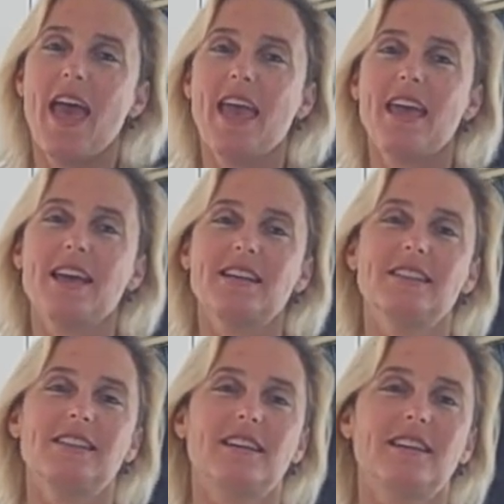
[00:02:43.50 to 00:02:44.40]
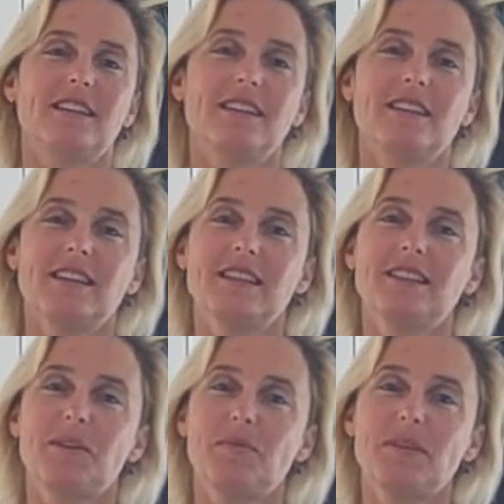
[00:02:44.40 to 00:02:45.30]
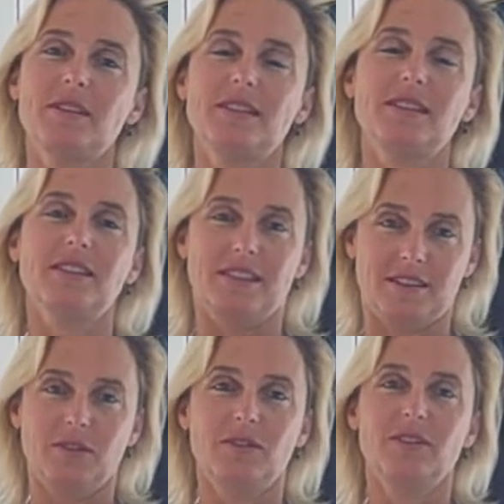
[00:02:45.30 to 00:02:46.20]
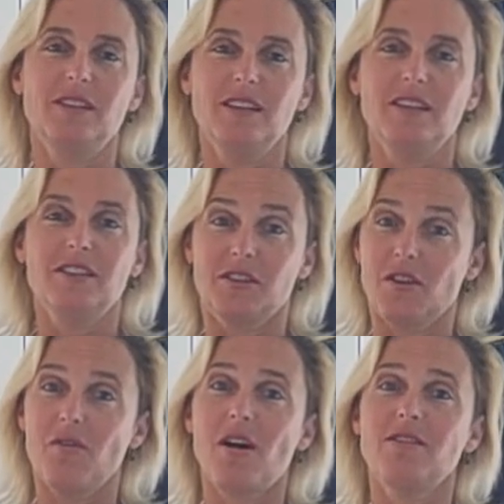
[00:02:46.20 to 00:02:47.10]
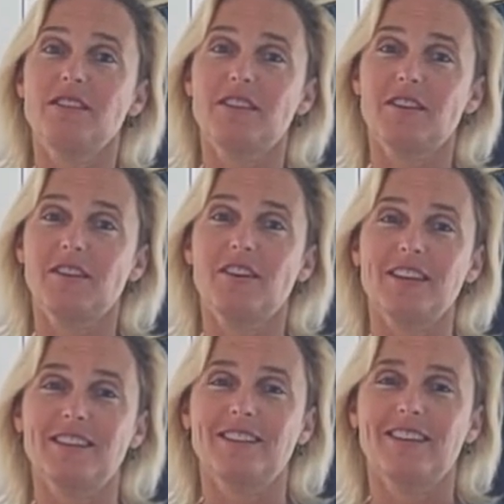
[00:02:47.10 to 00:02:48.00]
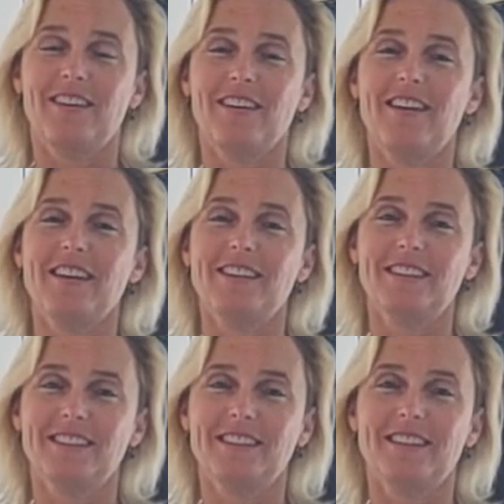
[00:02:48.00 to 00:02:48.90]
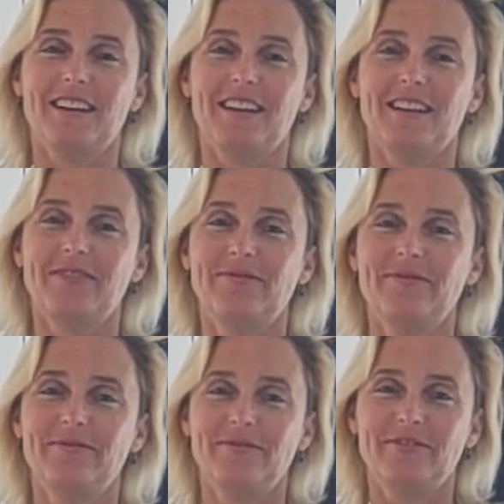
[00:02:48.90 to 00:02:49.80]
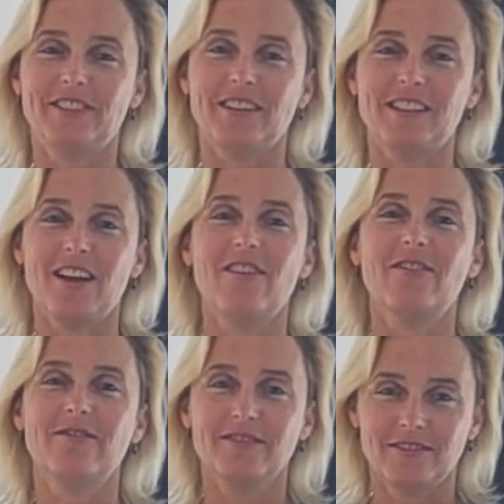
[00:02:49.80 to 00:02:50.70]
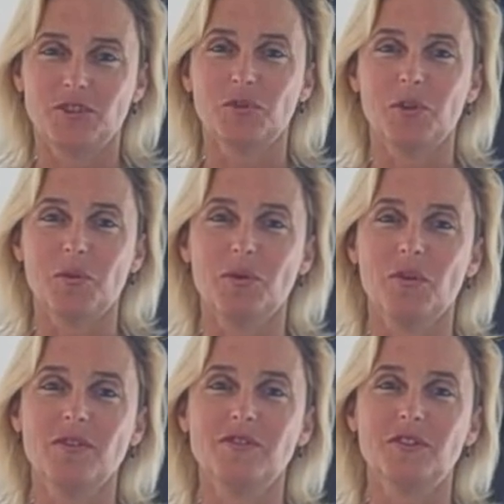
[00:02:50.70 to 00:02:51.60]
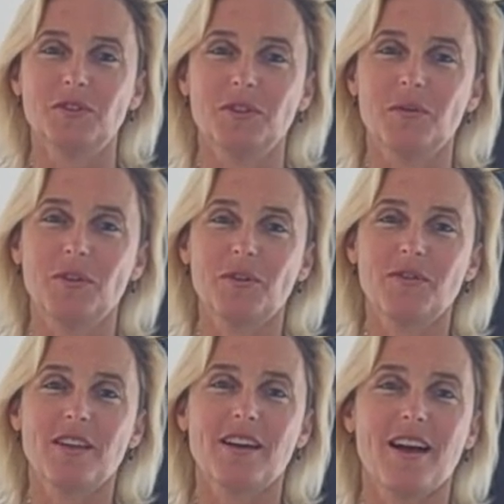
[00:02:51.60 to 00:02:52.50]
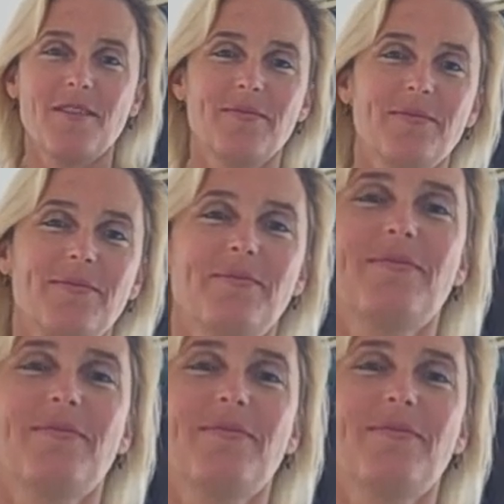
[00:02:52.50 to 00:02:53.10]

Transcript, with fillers: And uh, the next step is, is to, to go out and start looking. All right. Um, ciao, ciao. Julia Waldorf, Julia Waldorf dot com.